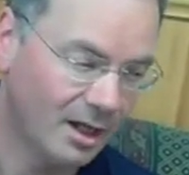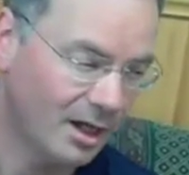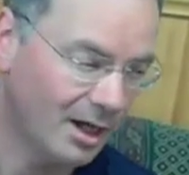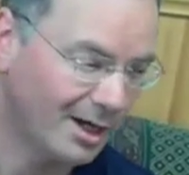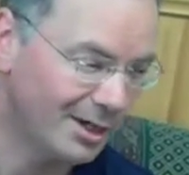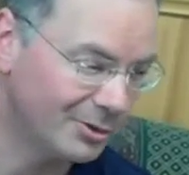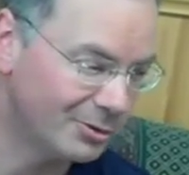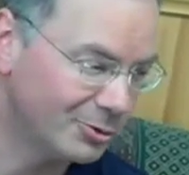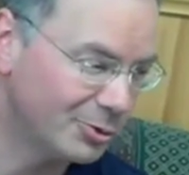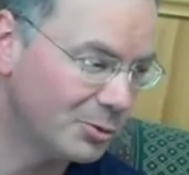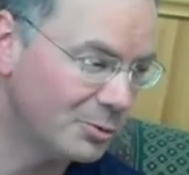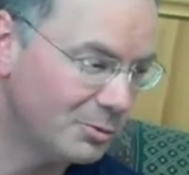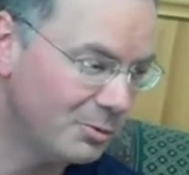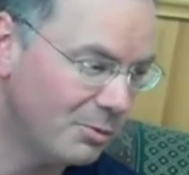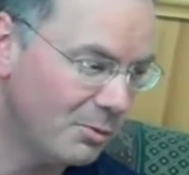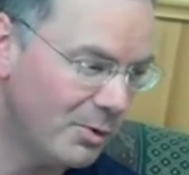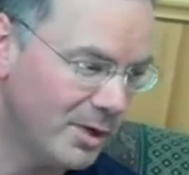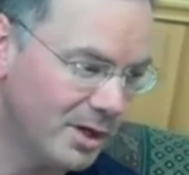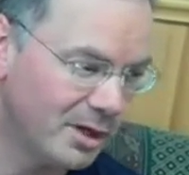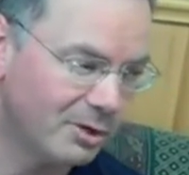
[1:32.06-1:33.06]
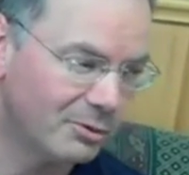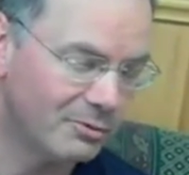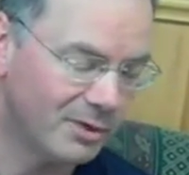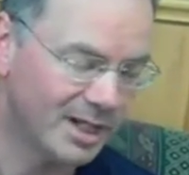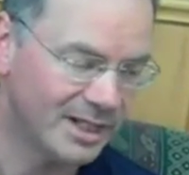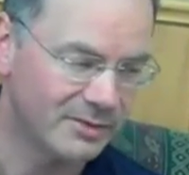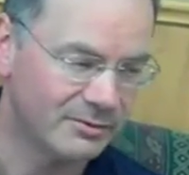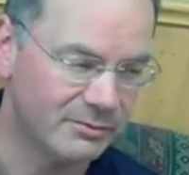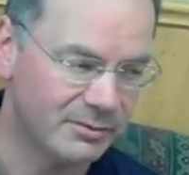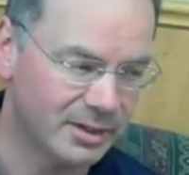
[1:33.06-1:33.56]
our group, we all
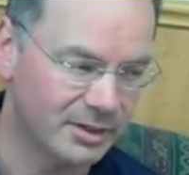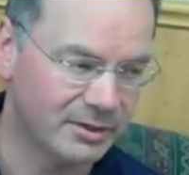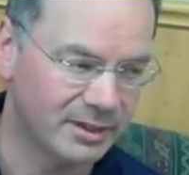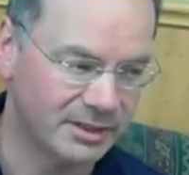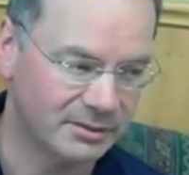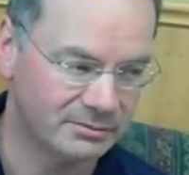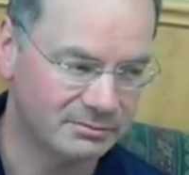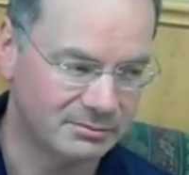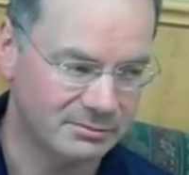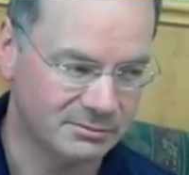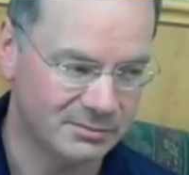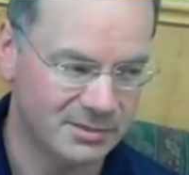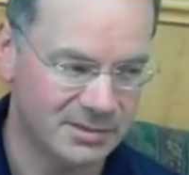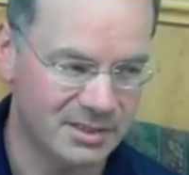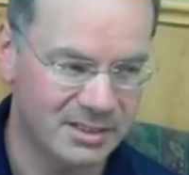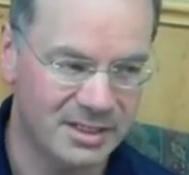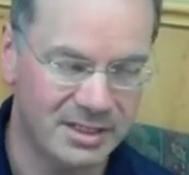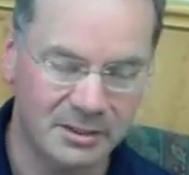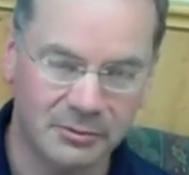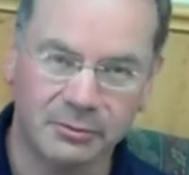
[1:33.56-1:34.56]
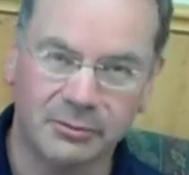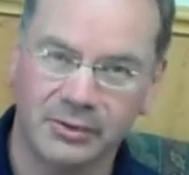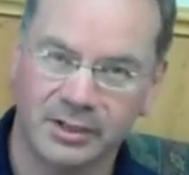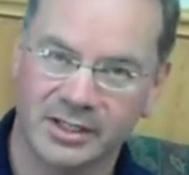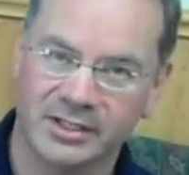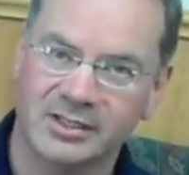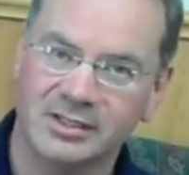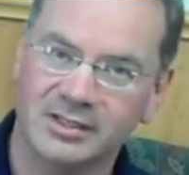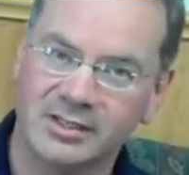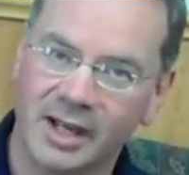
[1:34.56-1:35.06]
write very
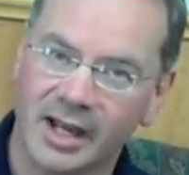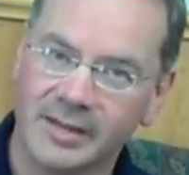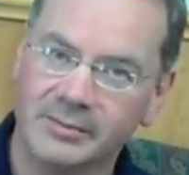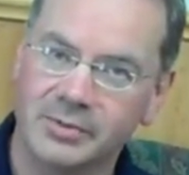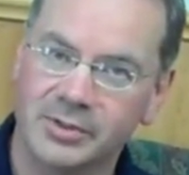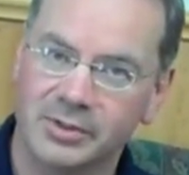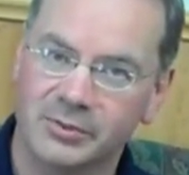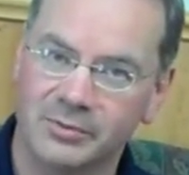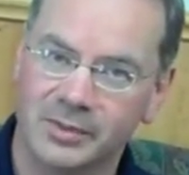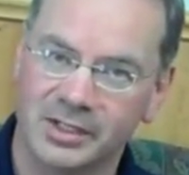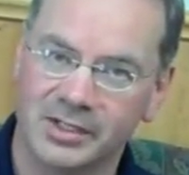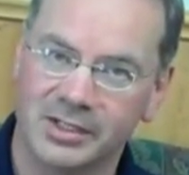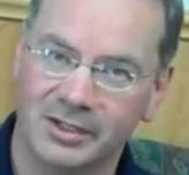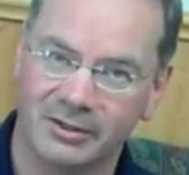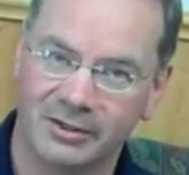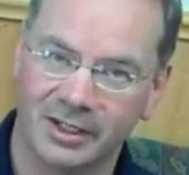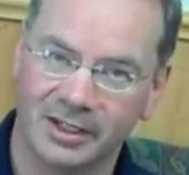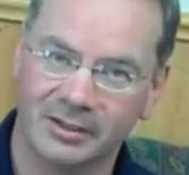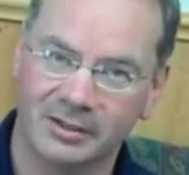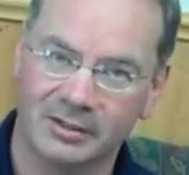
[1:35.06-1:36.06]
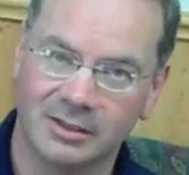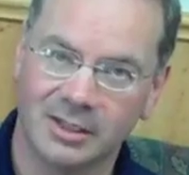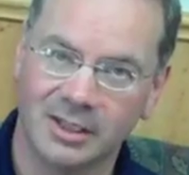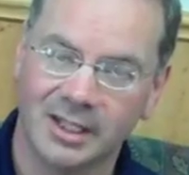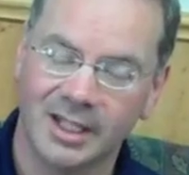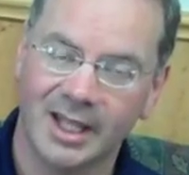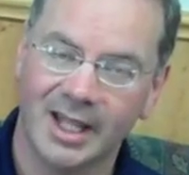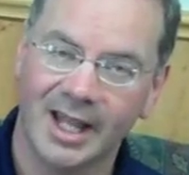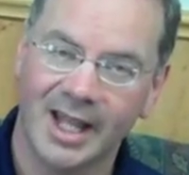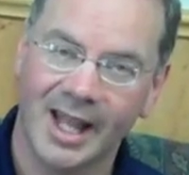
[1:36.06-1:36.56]
different types of material. Mm
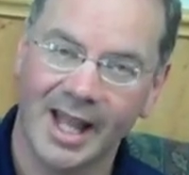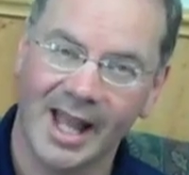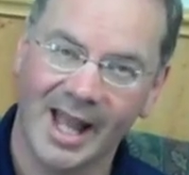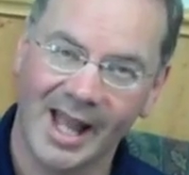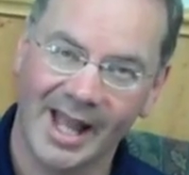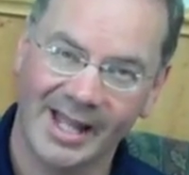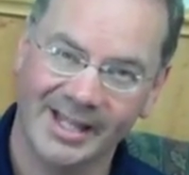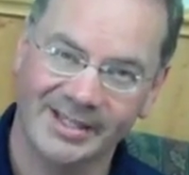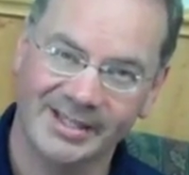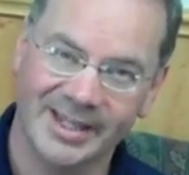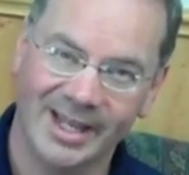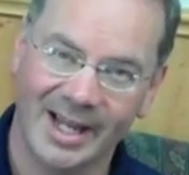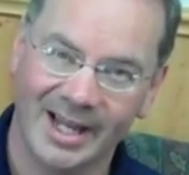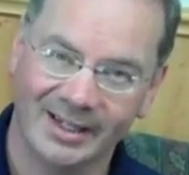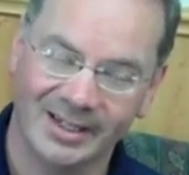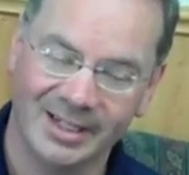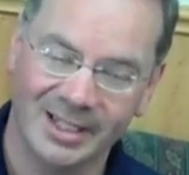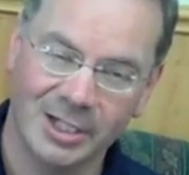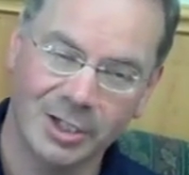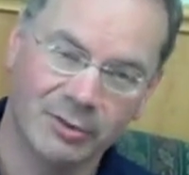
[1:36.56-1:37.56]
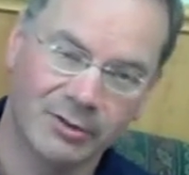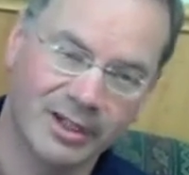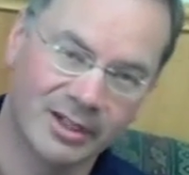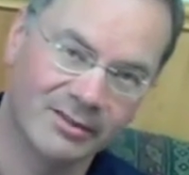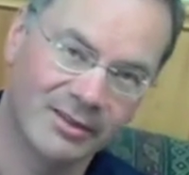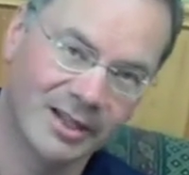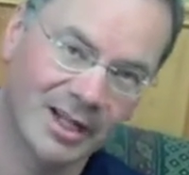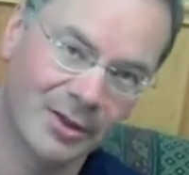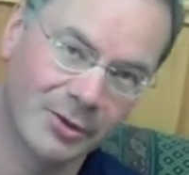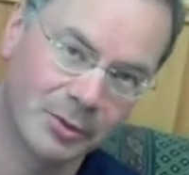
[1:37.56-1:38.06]
-hmm and yet hearing
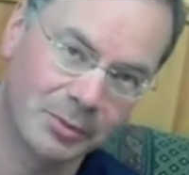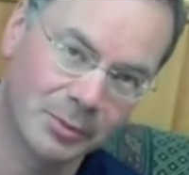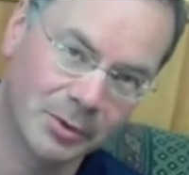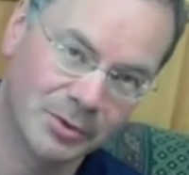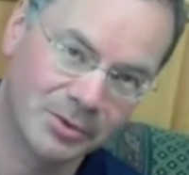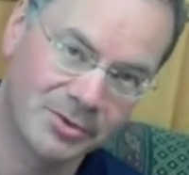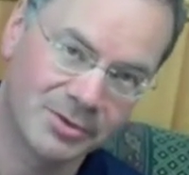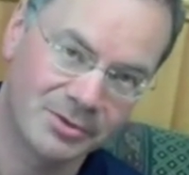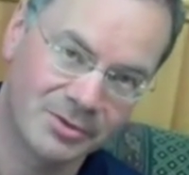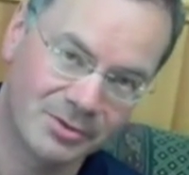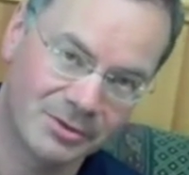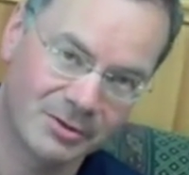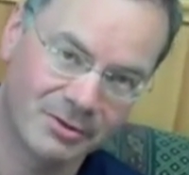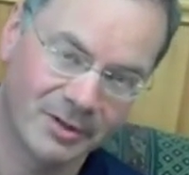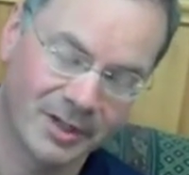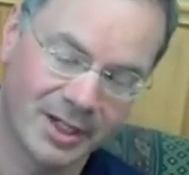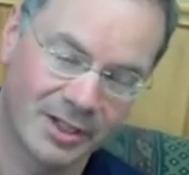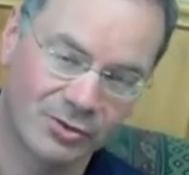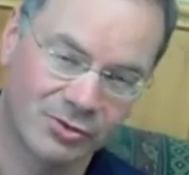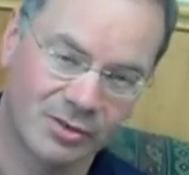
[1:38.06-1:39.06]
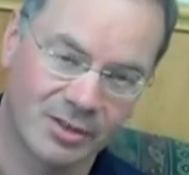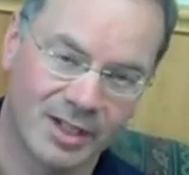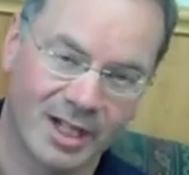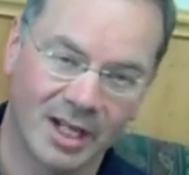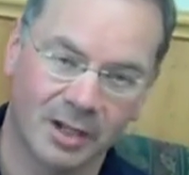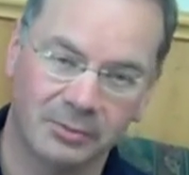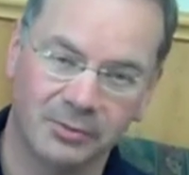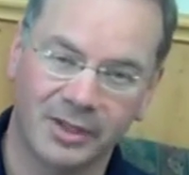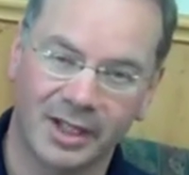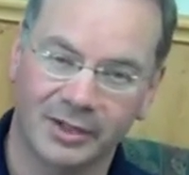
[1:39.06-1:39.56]
the other person's creation
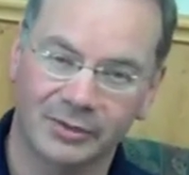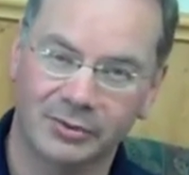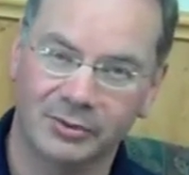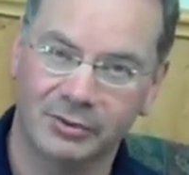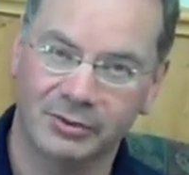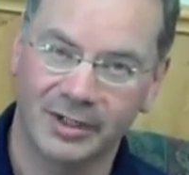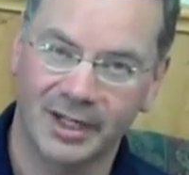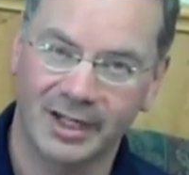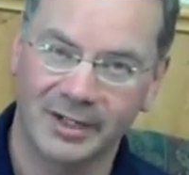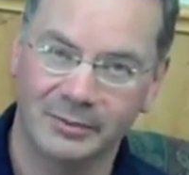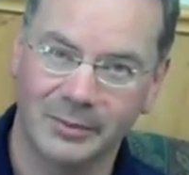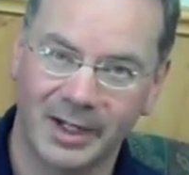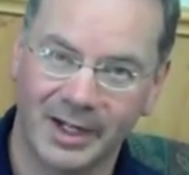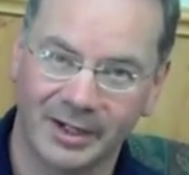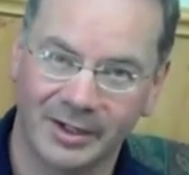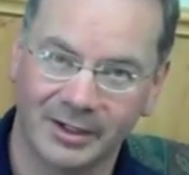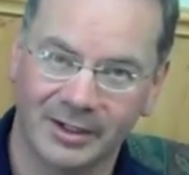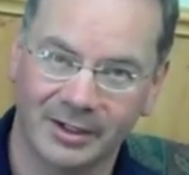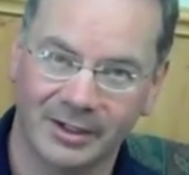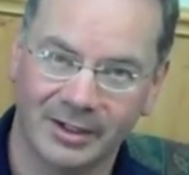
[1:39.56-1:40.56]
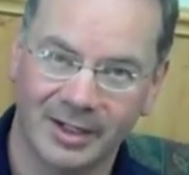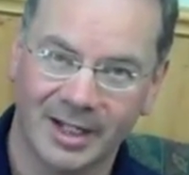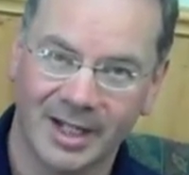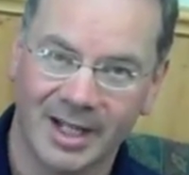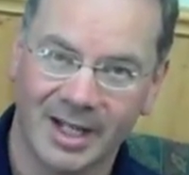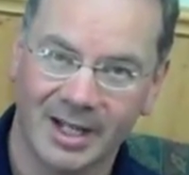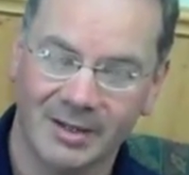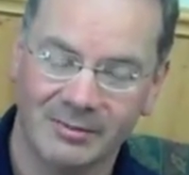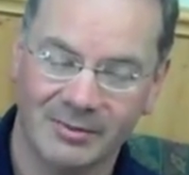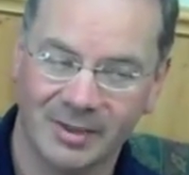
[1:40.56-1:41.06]
helps us create better
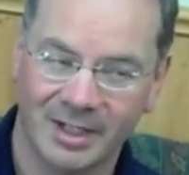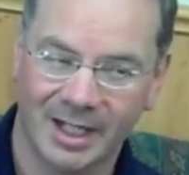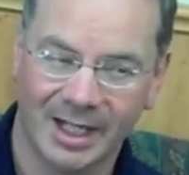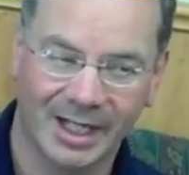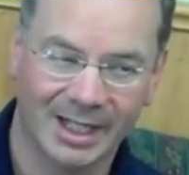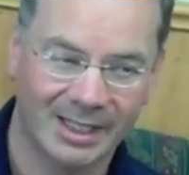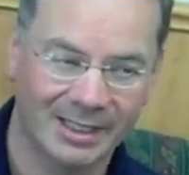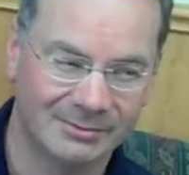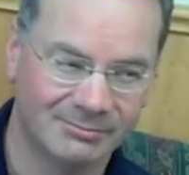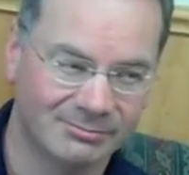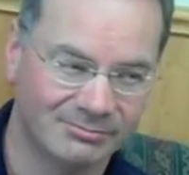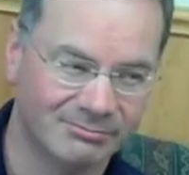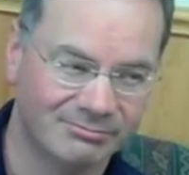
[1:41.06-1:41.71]
um,